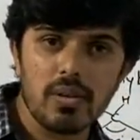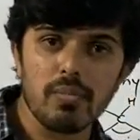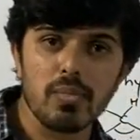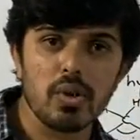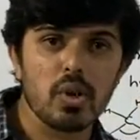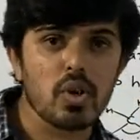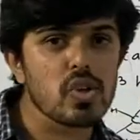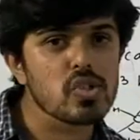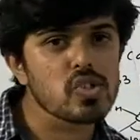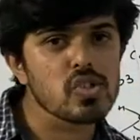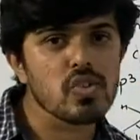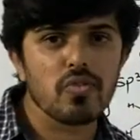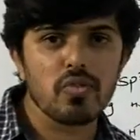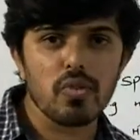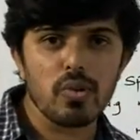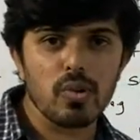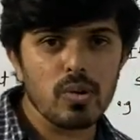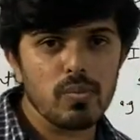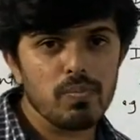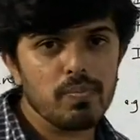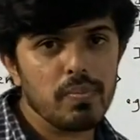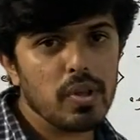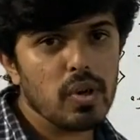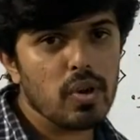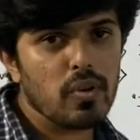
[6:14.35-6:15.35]
Because of
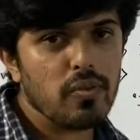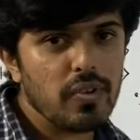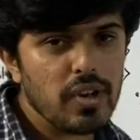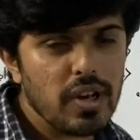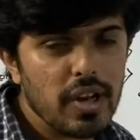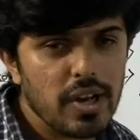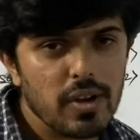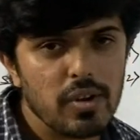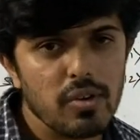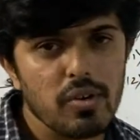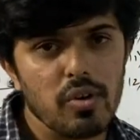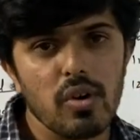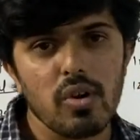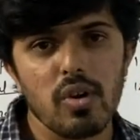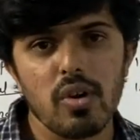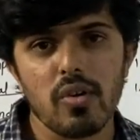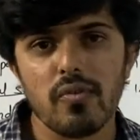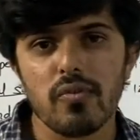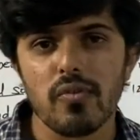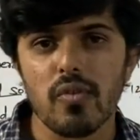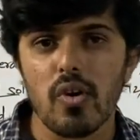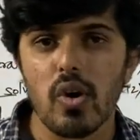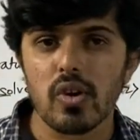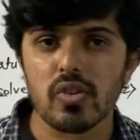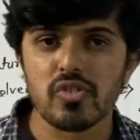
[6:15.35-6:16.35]
lone pair of electron of
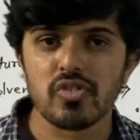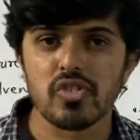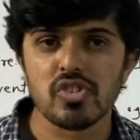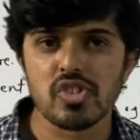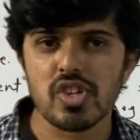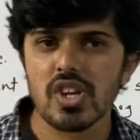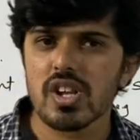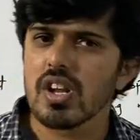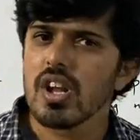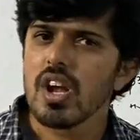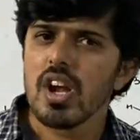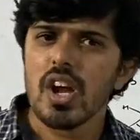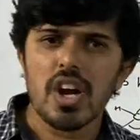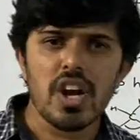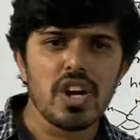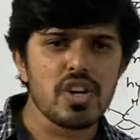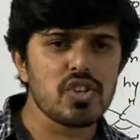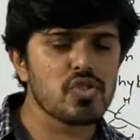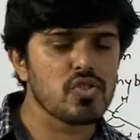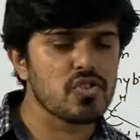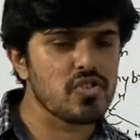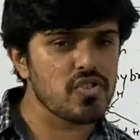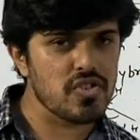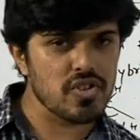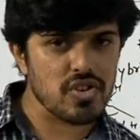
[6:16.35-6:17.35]
oxygen, it
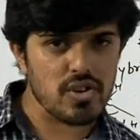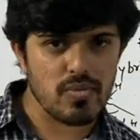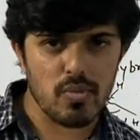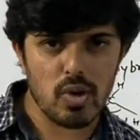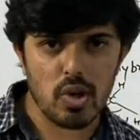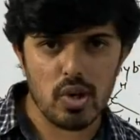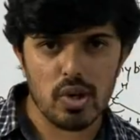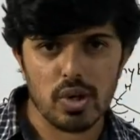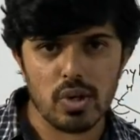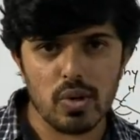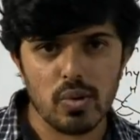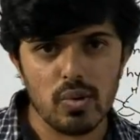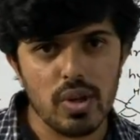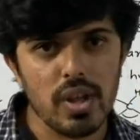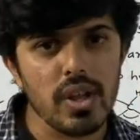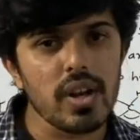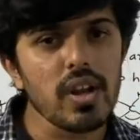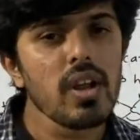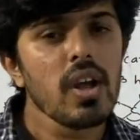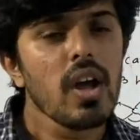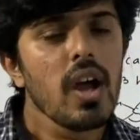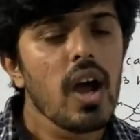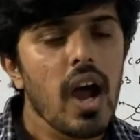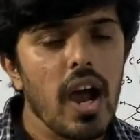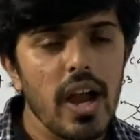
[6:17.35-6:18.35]
shows intermolecular
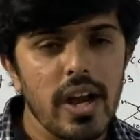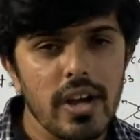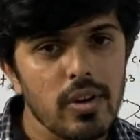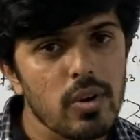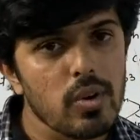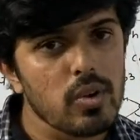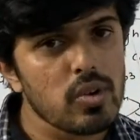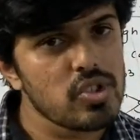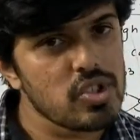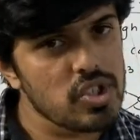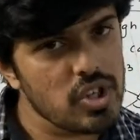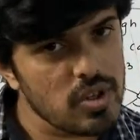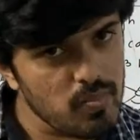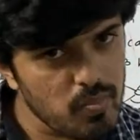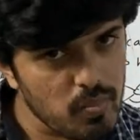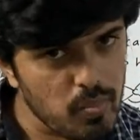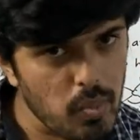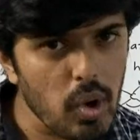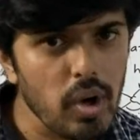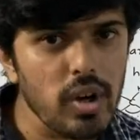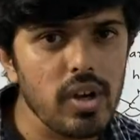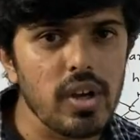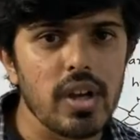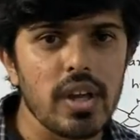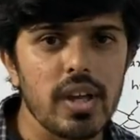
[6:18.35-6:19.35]
hydrogen
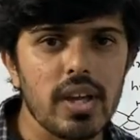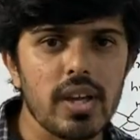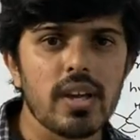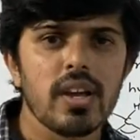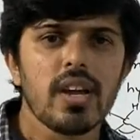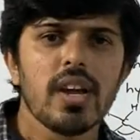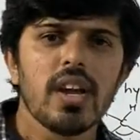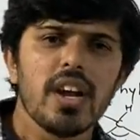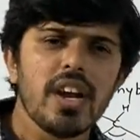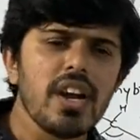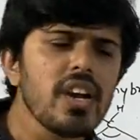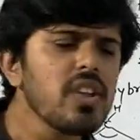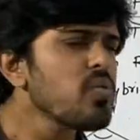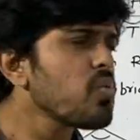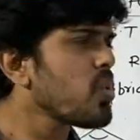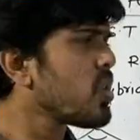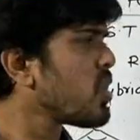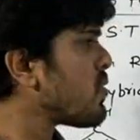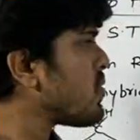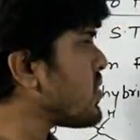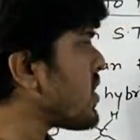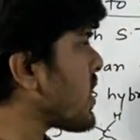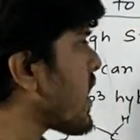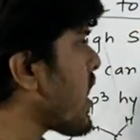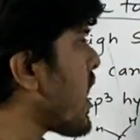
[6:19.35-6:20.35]
bonding. It is one
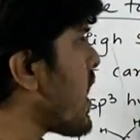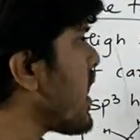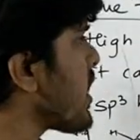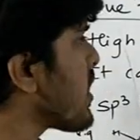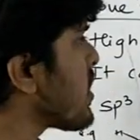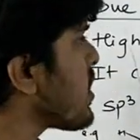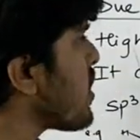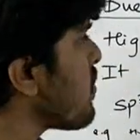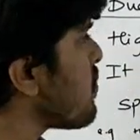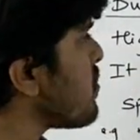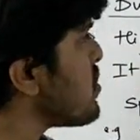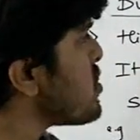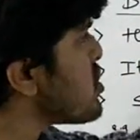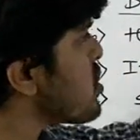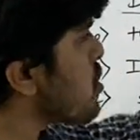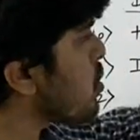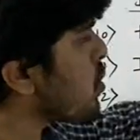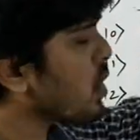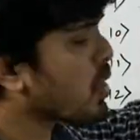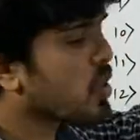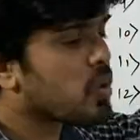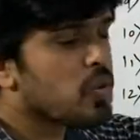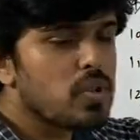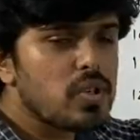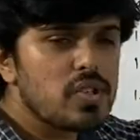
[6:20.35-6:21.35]
of the characters which we are
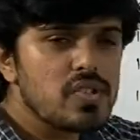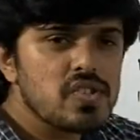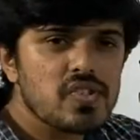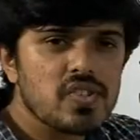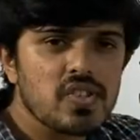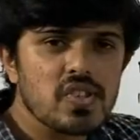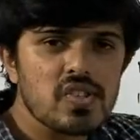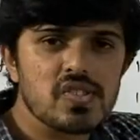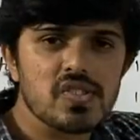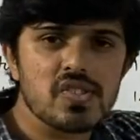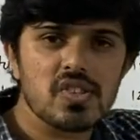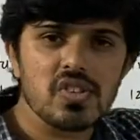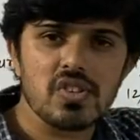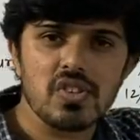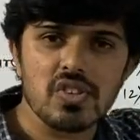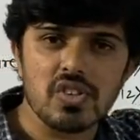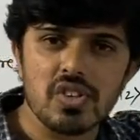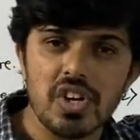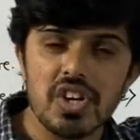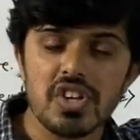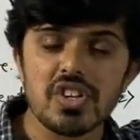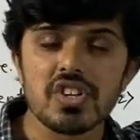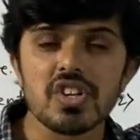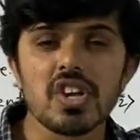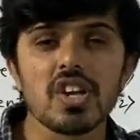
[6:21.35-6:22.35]
going to discuss in
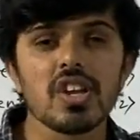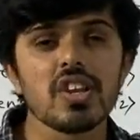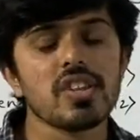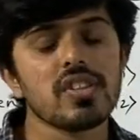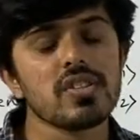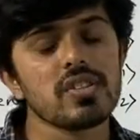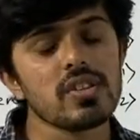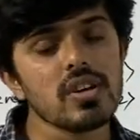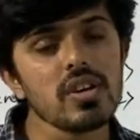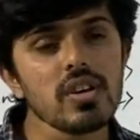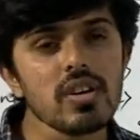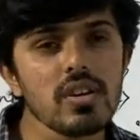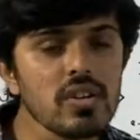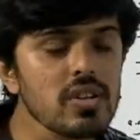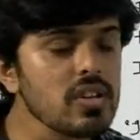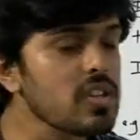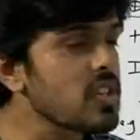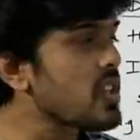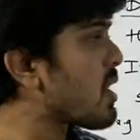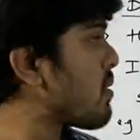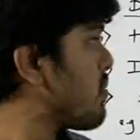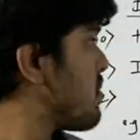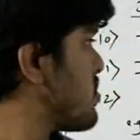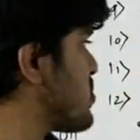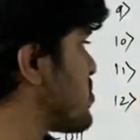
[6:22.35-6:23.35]
detail in the
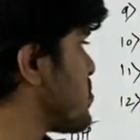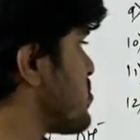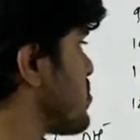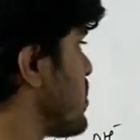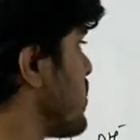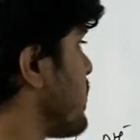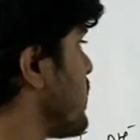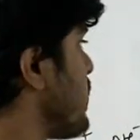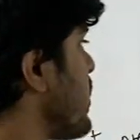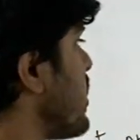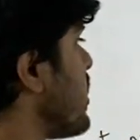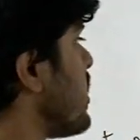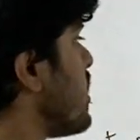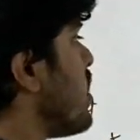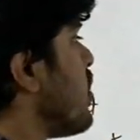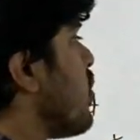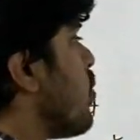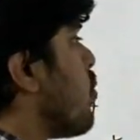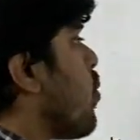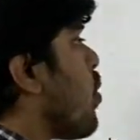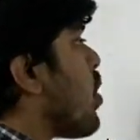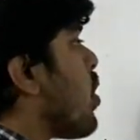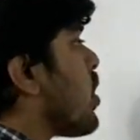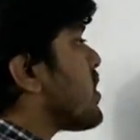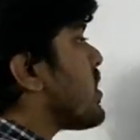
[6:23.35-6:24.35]
chemistry.
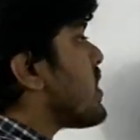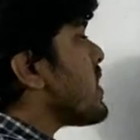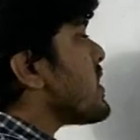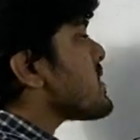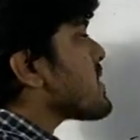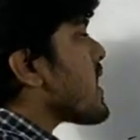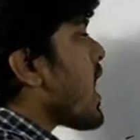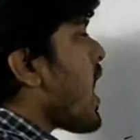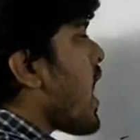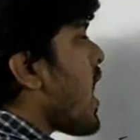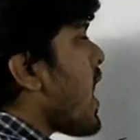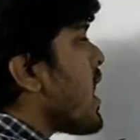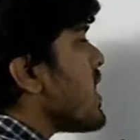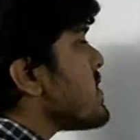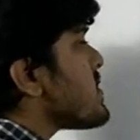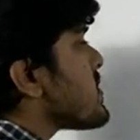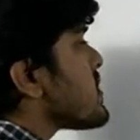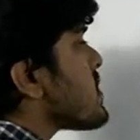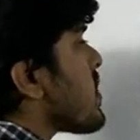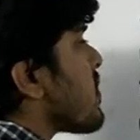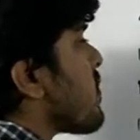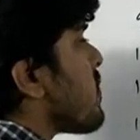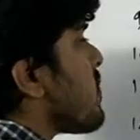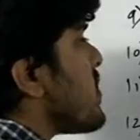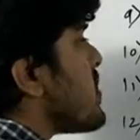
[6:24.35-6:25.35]
Water has high
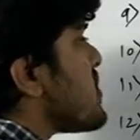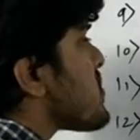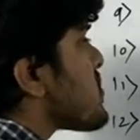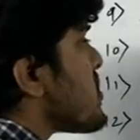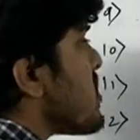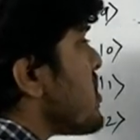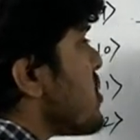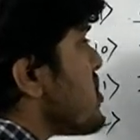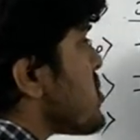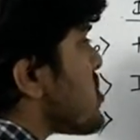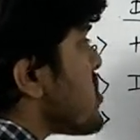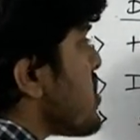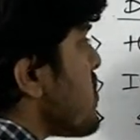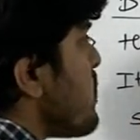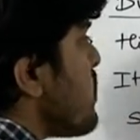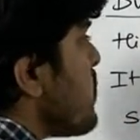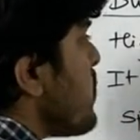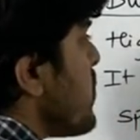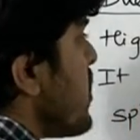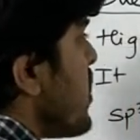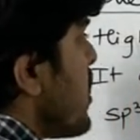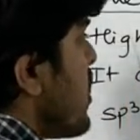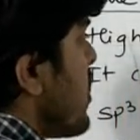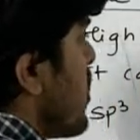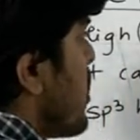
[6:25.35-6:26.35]
surface tension.